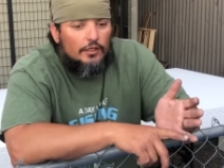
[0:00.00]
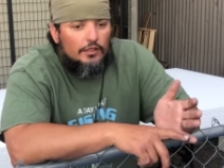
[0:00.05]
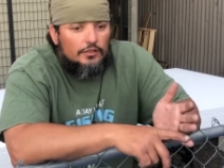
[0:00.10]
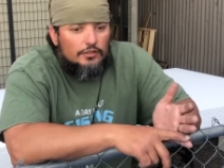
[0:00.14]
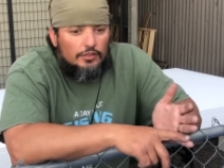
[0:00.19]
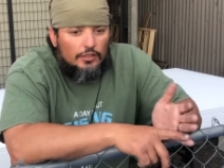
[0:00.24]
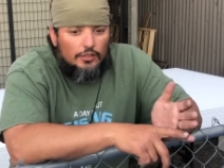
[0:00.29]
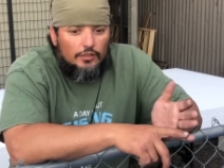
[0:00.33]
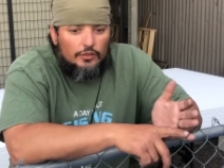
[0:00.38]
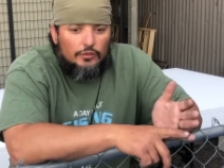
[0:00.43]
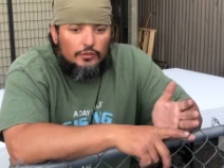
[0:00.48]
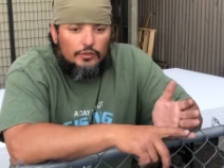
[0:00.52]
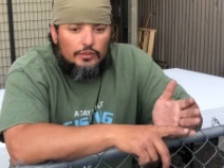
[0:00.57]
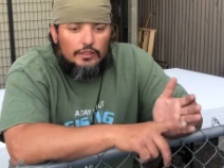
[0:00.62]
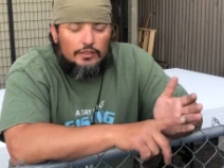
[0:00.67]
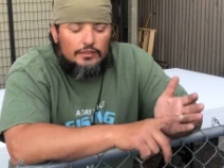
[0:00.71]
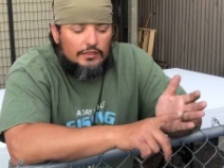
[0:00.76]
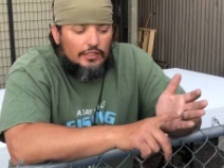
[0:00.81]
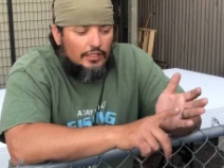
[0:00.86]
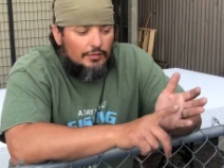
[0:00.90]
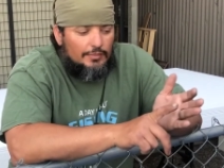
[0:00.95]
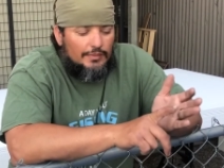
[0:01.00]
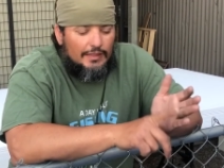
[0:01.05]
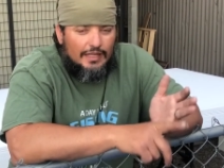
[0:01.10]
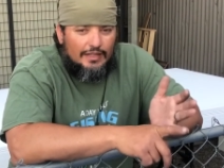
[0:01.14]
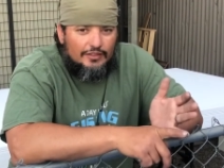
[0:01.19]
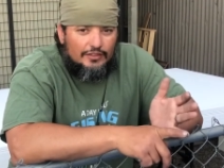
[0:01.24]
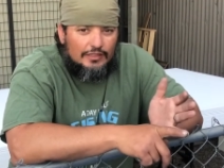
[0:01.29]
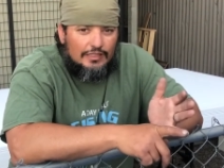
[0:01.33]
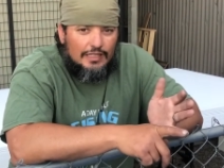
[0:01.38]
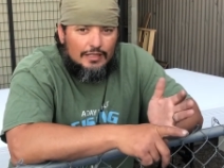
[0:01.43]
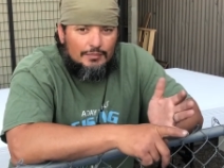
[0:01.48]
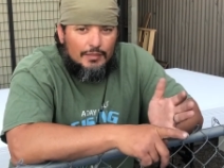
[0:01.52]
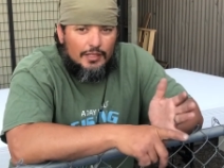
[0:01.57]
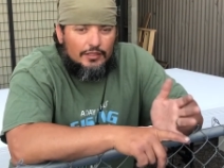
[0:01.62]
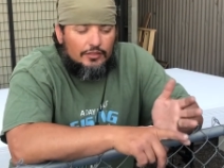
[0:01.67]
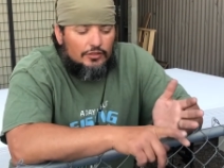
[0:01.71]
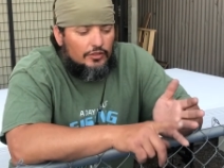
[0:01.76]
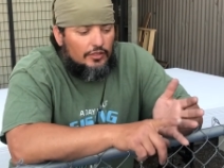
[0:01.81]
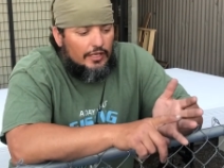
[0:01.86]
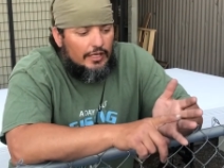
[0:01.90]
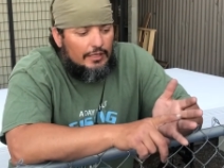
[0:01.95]
So it's gonna be either gunmetal
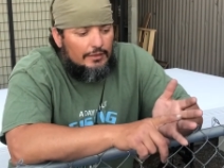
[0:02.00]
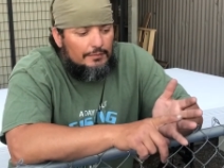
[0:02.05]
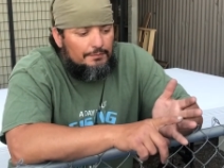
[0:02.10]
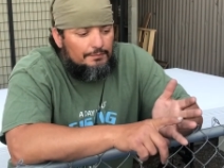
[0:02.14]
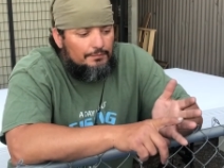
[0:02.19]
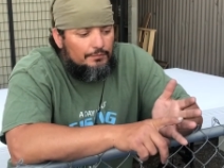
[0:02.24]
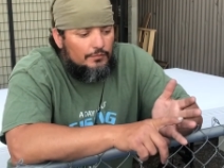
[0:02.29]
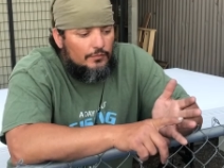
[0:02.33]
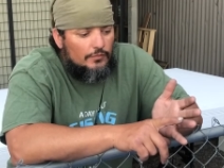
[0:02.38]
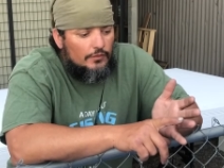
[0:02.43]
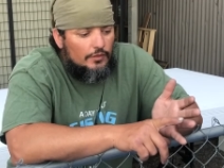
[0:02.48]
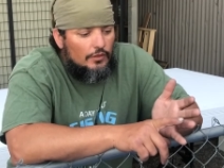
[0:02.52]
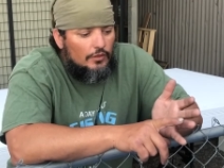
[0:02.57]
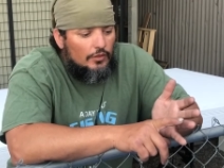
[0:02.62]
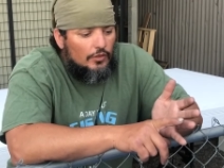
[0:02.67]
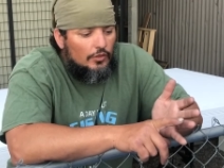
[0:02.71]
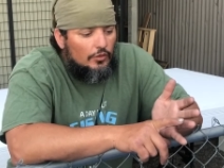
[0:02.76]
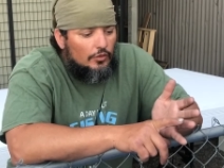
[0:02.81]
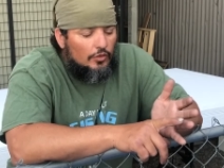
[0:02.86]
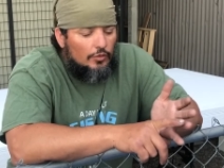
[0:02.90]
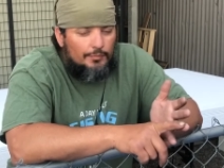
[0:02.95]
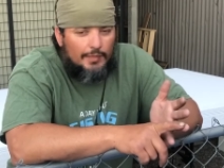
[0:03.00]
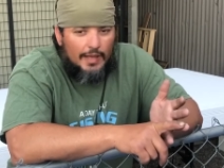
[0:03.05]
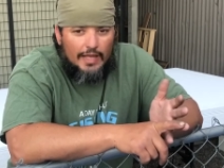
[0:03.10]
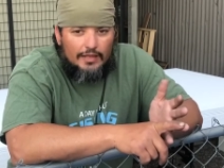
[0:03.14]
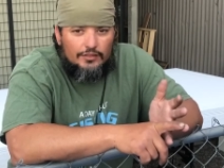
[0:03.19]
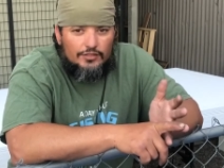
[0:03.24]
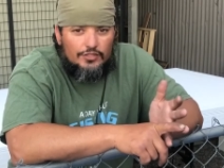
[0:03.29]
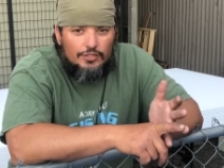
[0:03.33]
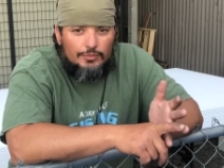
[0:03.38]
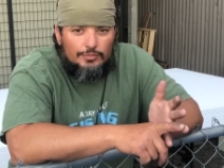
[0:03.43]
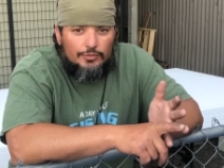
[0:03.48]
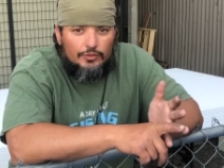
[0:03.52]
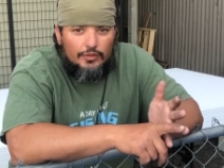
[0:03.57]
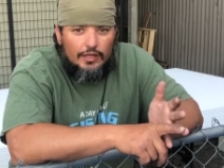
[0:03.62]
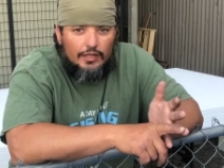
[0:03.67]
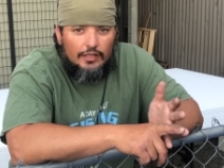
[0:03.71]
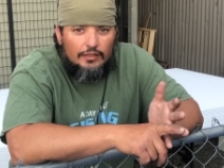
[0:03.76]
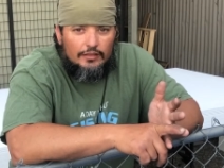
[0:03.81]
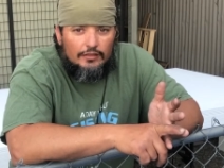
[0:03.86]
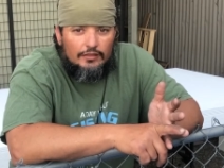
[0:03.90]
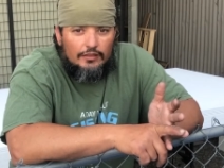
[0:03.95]
gray or battleship
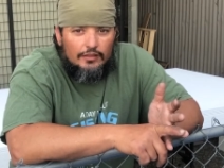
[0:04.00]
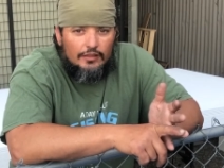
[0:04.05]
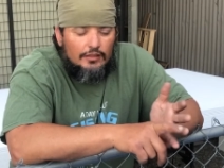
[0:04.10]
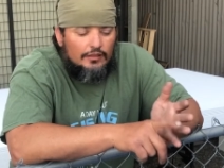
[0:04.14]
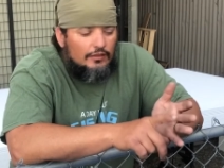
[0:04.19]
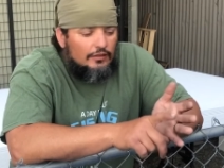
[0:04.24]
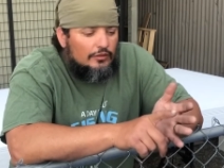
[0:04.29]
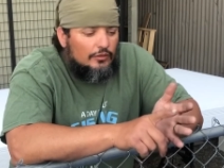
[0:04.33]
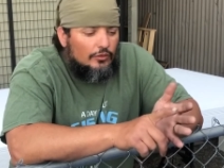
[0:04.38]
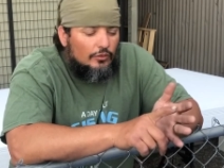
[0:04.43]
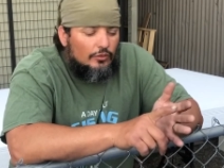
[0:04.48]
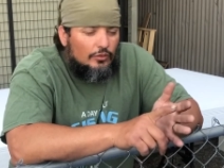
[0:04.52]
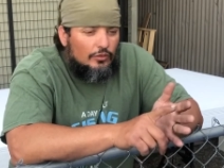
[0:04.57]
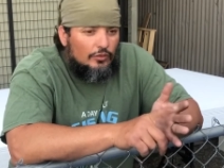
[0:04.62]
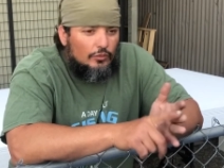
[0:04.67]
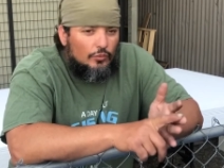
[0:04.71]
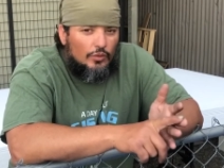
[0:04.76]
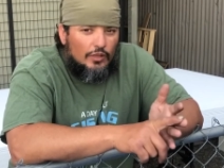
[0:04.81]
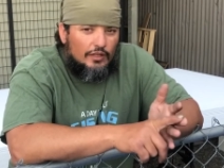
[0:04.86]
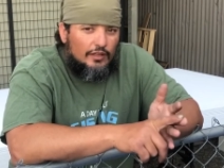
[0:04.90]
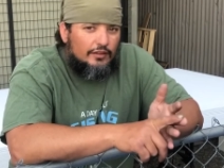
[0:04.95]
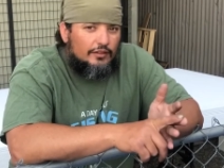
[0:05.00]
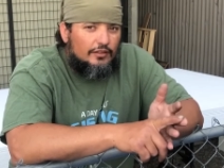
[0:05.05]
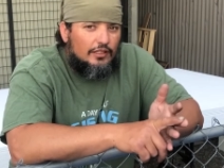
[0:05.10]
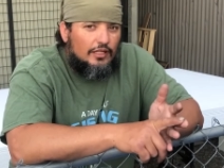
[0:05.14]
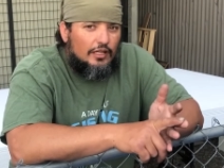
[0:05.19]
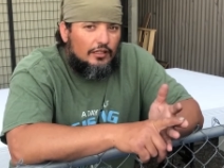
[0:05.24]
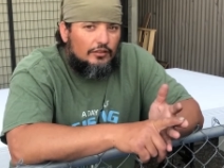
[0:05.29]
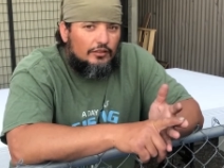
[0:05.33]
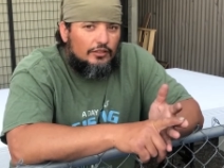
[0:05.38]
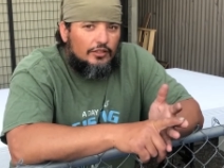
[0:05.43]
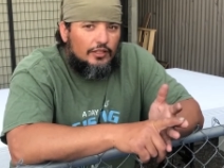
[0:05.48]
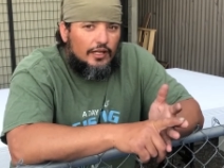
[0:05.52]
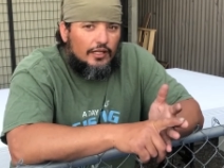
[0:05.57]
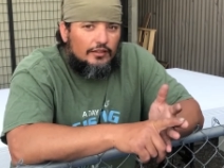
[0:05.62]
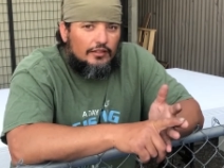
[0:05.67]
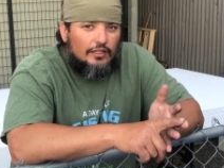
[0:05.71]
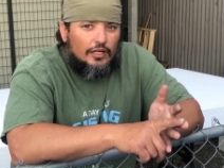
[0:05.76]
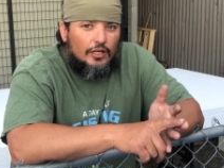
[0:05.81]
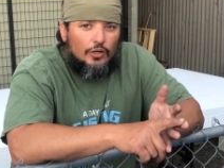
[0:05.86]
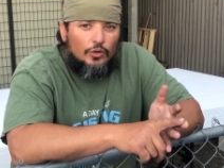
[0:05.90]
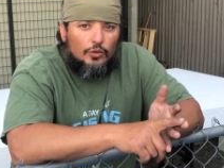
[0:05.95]
gray, or one other color gray
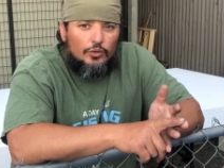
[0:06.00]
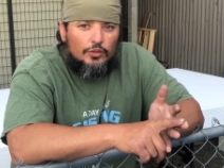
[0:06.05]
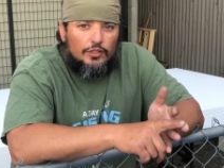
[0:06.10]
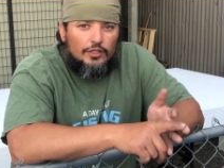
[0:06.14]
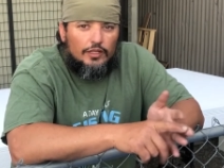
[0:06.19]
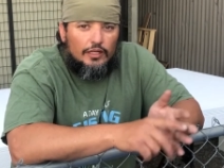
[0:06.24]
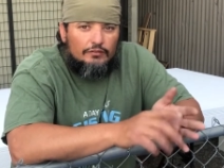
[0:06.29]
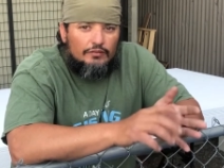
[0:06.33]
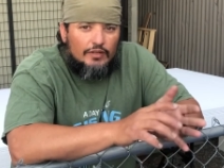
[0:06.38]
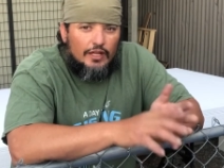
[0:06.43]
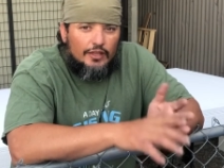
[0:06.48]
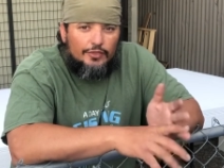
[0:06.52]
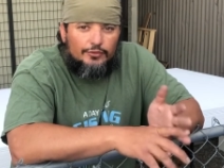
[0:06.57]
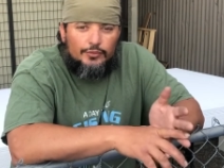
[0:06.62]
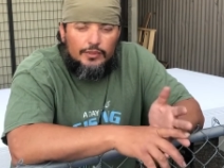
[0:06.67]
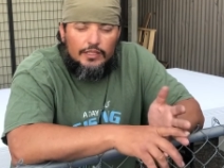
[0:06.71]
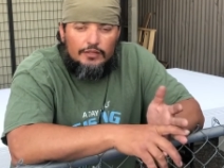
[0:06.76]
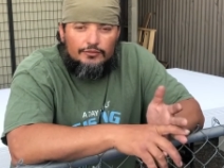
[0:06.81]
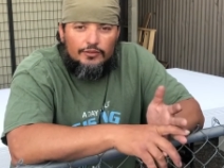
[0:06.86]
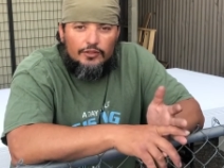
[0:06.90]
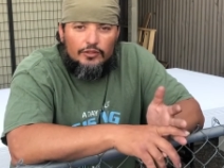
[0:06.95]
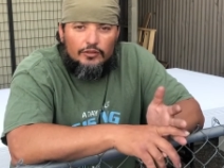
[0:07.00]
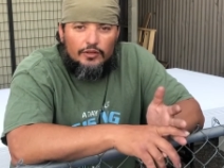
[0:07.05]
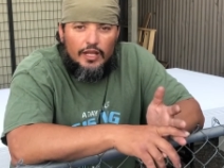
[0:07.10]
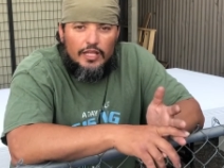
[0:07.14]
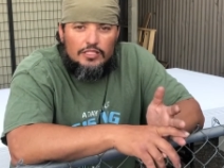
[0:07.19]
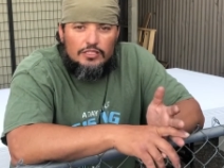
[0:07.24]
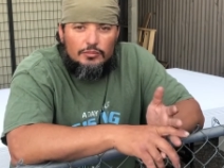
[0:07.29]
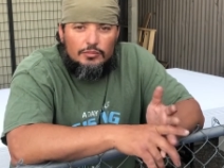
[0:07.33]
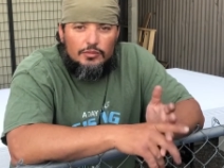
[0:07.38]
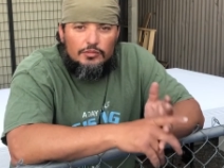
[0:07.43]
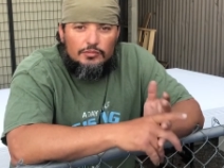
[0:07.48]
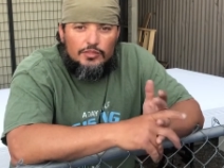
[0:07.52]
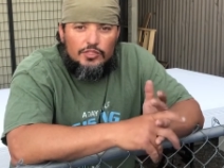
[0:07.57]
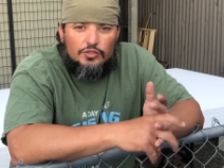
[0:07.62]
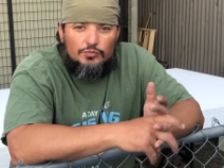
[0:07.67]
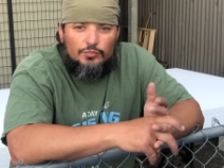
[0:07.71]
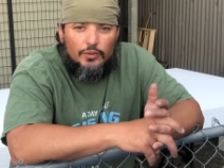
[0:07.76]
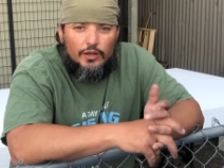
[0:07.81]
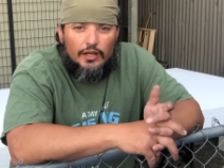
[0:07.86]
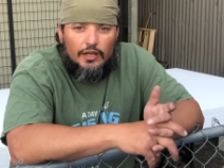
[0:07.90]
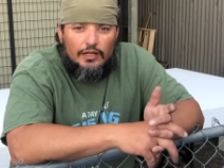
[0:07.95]
that I ordered. I've got 3 different grays I'm going to be
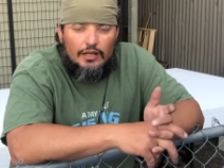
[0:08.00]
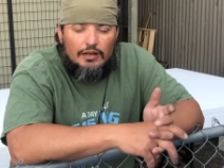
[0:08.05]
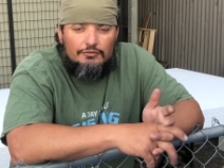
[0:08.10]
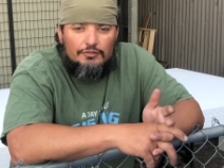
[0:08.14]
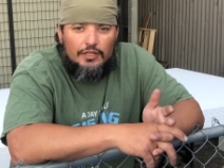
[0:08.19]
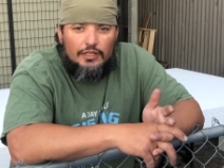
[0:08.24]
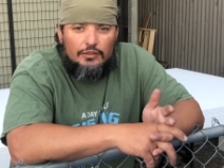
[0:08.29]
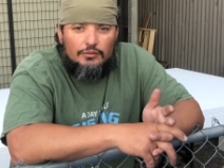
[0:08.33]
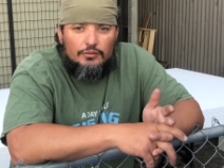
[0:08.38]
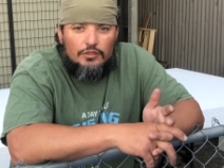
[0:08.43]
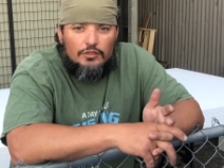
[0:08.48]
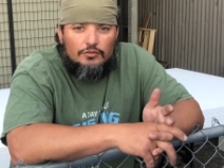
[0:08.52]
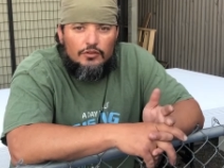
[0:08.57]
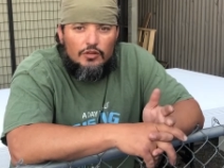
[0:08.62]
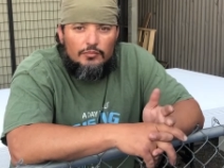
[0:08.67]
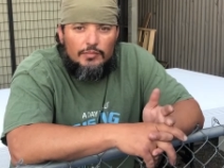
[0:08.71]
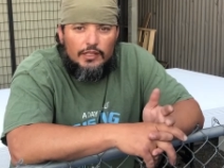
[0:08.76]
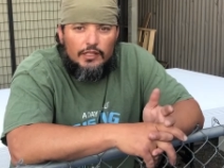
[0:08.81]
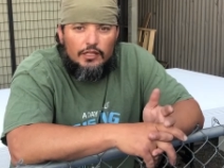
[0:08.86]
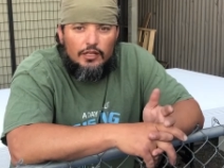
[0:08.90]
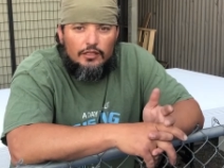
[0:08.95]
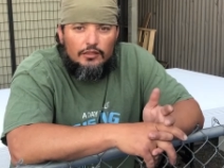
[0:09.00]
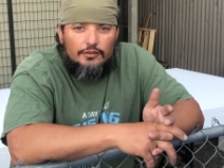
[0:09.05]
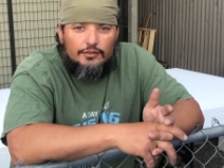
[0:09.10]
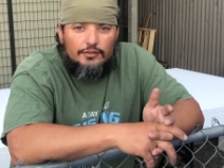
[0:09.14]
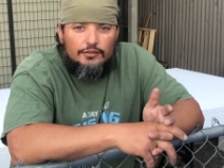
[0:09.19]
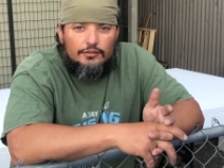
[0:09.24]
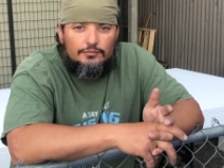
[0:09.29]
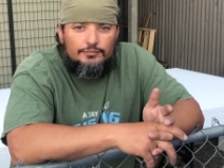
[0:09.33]
spraying after I get rid of all my colored